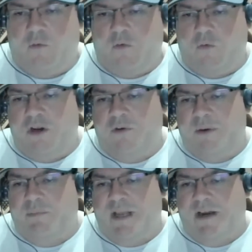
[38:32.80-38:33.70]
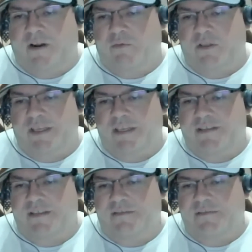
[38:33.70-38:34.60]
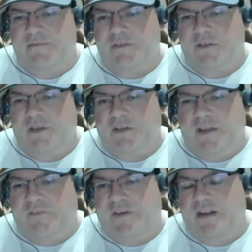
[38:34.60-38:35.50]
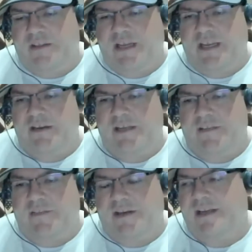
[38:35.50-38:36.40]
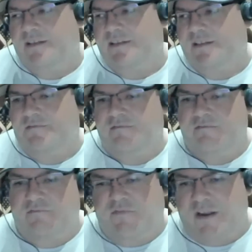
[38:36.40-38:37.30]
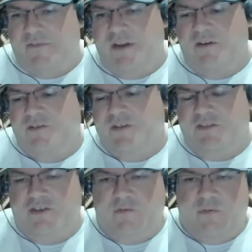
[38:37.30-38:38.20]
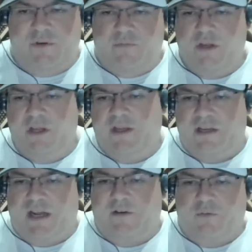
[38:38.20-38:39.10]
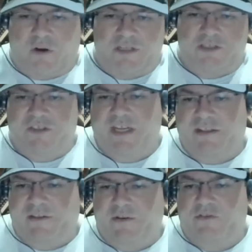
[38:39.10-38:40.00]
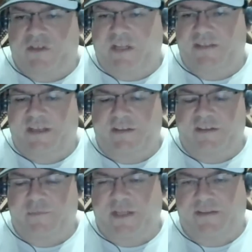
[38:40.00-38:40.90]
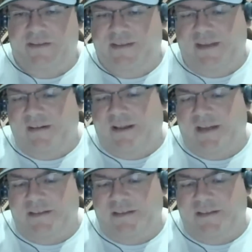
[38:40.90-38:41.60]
what do we plan on releasing, if anything, in the next five years, and should we kind of rush to get those things in to meet this deadline?